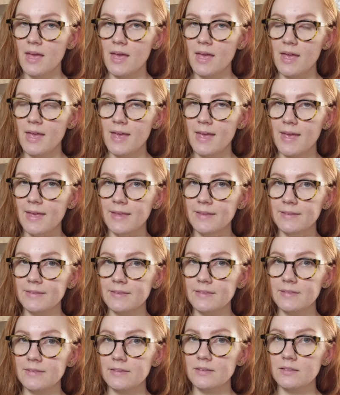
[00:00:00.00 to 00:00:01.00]

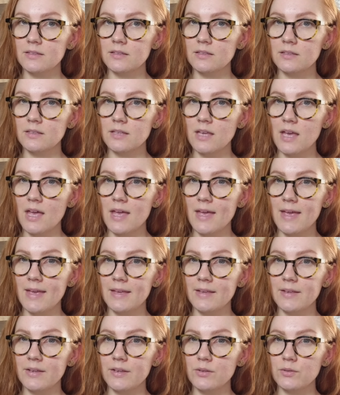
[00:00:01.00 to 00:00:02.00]
And
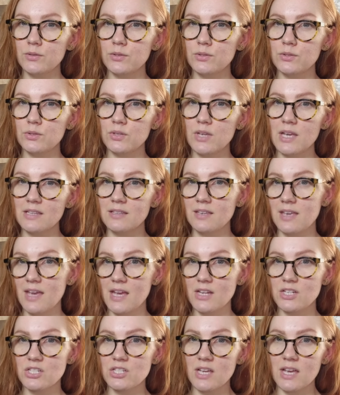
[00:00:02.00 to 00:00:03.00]
to get
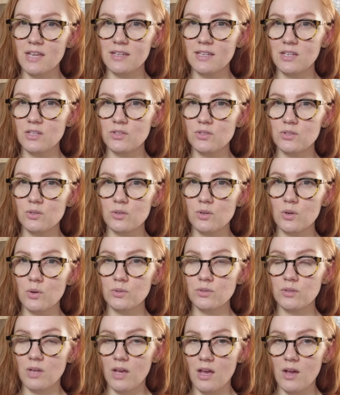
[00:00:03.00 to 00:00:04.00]
gauge I needed to
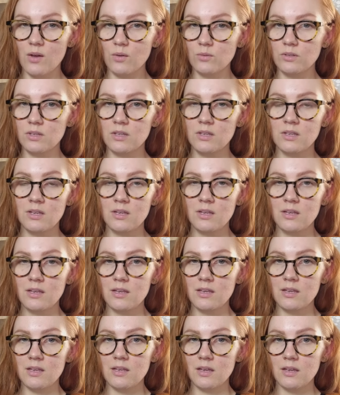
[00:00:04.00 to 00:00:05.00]
go down
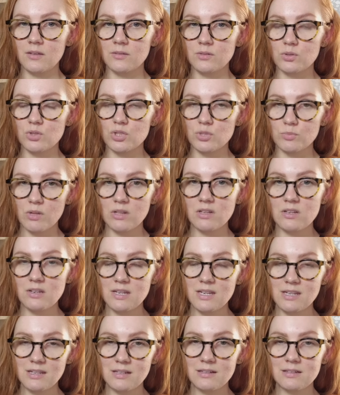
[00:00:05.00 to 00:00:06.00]
to smaller
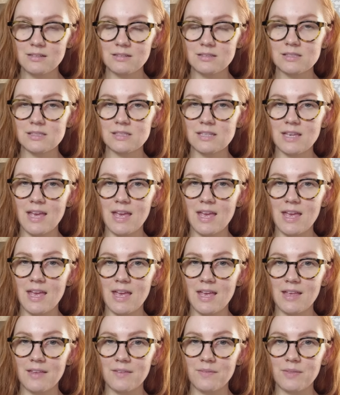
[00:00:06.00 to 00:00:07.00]
needles,
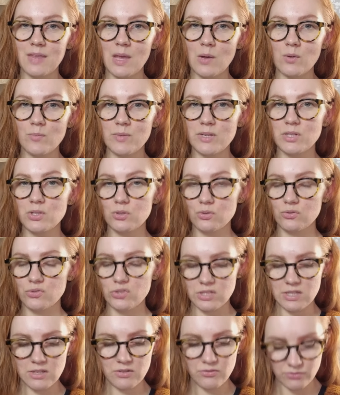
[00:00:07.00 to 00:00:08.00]
and that would be too
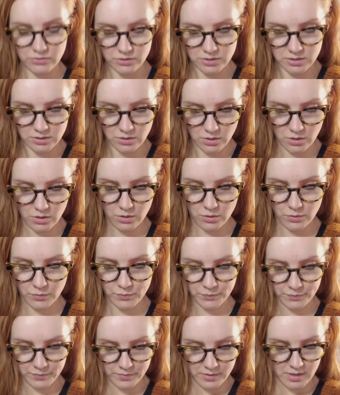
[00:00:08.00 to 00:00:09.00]
stiff.
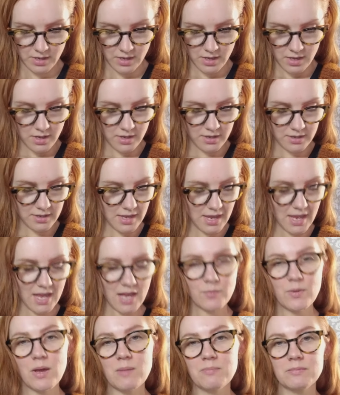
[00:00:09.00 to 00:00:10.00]
So
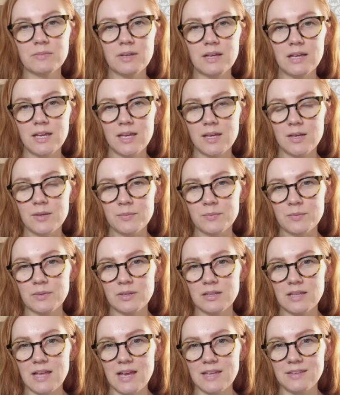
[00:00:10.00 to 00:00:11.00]
yeah, I
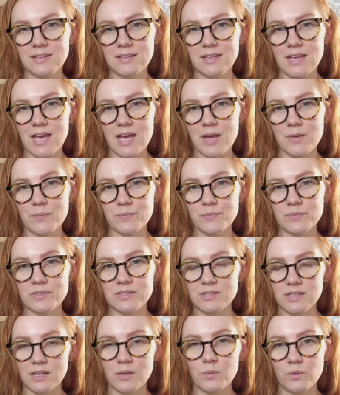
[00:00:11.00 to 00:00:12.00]
am glad that I am
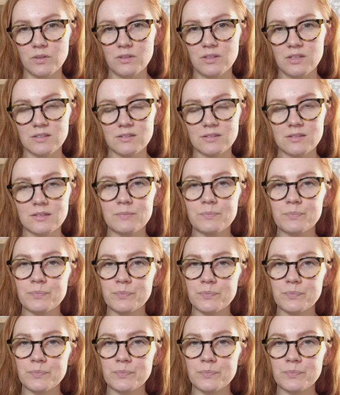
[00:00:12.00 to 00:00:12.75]
stuck with this